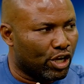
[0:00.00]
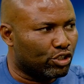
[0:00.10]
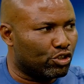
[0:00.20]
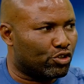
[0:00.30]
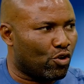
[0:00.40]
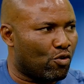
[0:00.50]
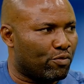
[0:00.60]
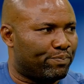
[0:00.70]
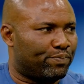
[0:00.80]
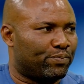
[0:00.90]
the
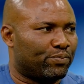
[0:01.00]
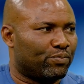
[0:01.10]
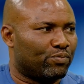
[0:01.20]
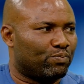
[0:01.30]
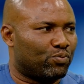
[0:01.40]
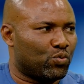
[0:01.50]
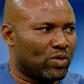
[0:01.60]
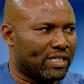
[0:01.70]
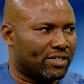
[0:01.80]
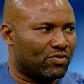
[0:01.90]
jobs will
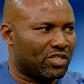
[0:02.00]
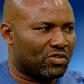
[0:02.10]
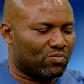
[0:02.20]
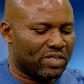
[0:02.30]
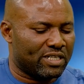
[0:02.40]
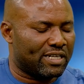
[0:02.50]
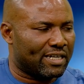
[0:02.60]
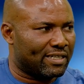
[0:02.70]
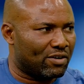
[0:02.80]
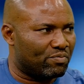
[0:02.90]
increase, meaning
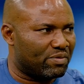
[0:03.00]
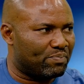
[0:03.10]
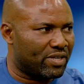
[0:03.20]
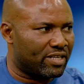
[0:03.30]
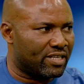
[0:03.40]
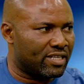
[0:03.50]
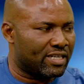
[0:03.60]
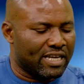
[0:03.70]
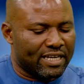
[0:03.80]
that there will be PE.